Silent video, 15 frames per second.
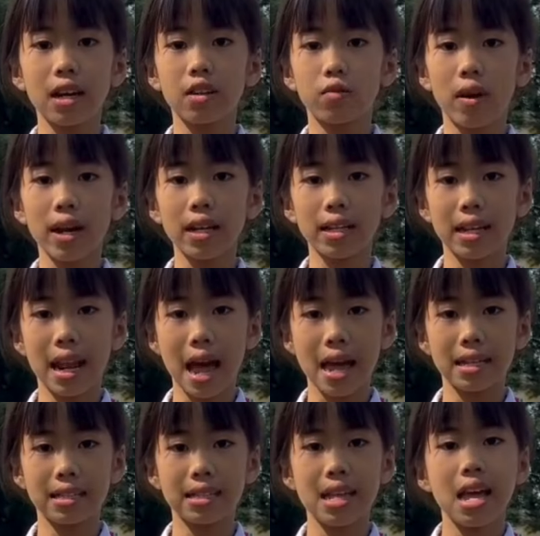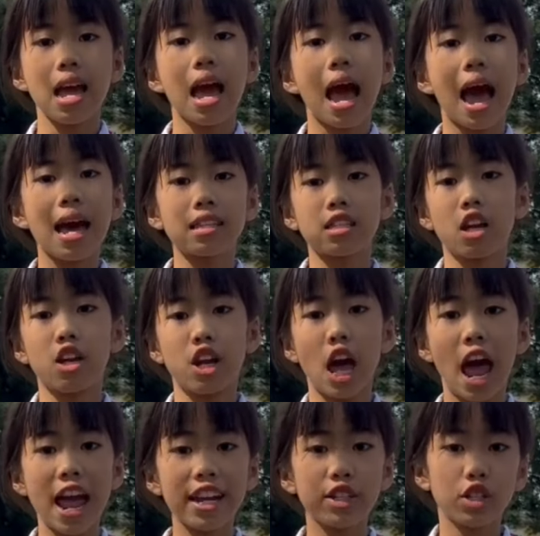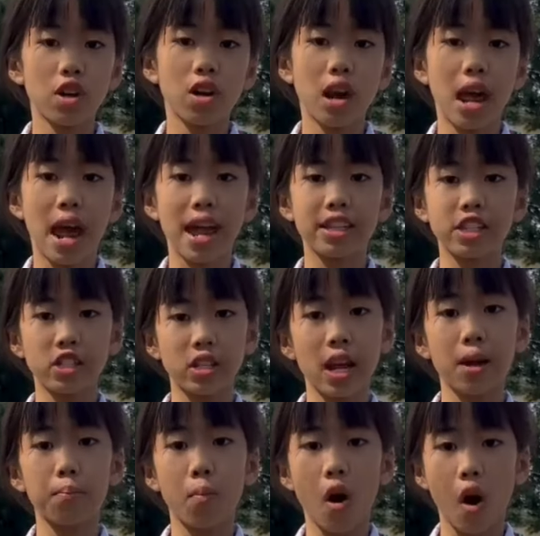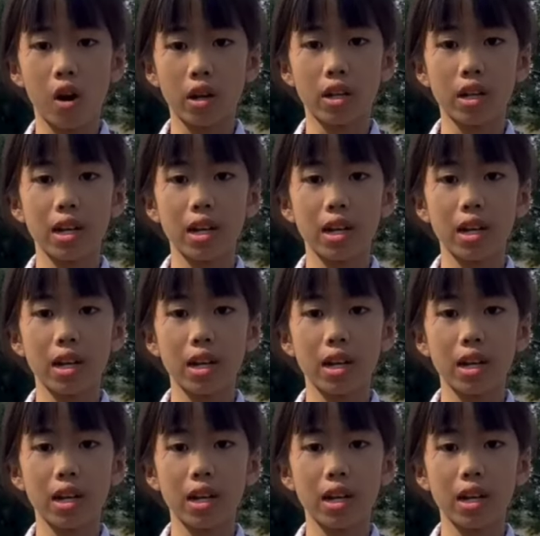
recognized as an Asia Heritage Park.